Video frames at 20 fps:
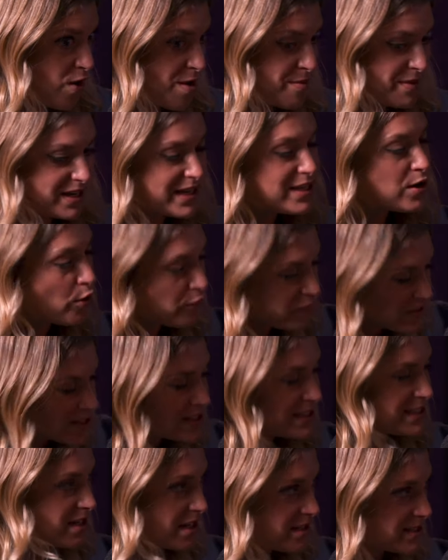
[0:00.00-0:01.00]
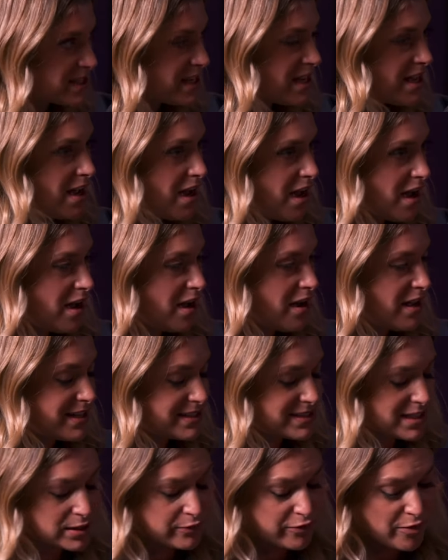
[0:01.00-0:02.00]
women. It obviously does
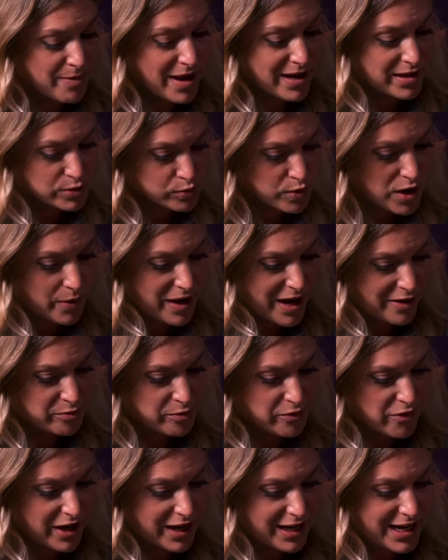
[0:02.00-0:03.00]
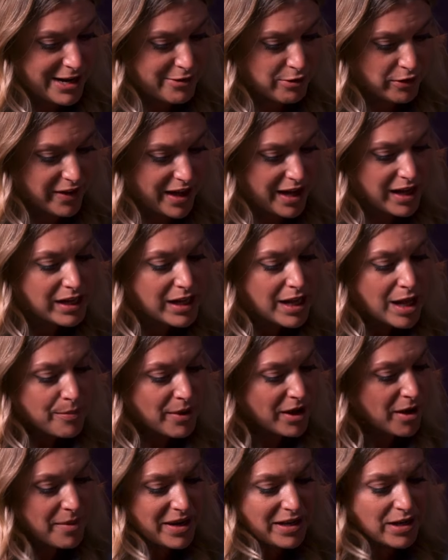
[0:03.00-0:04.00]
exist for men as well. We have to be very clear on that.
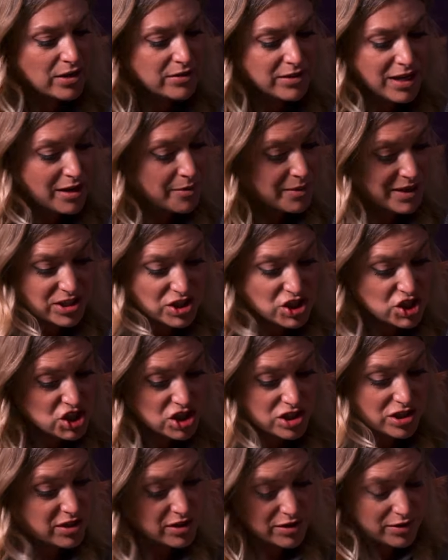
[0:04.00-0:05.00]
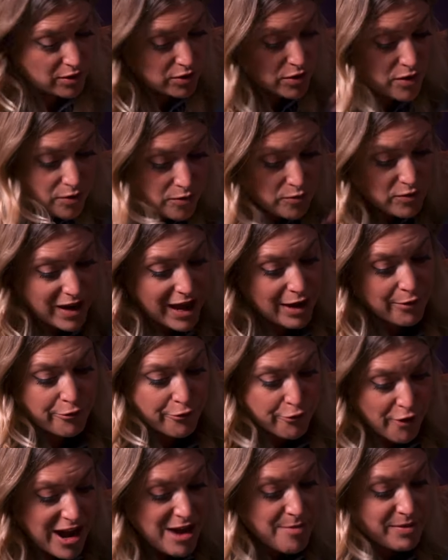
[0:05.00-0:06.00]
But I mean, just now
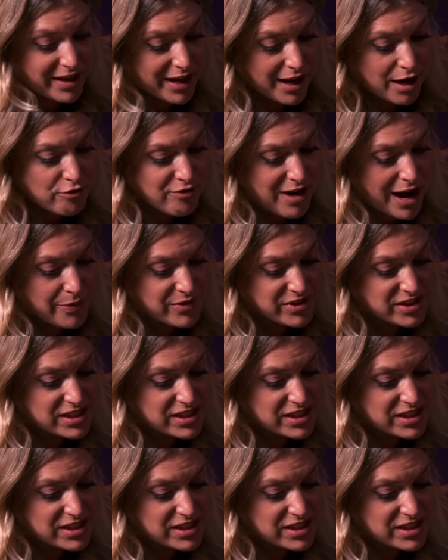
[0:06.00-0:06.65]
framing it around the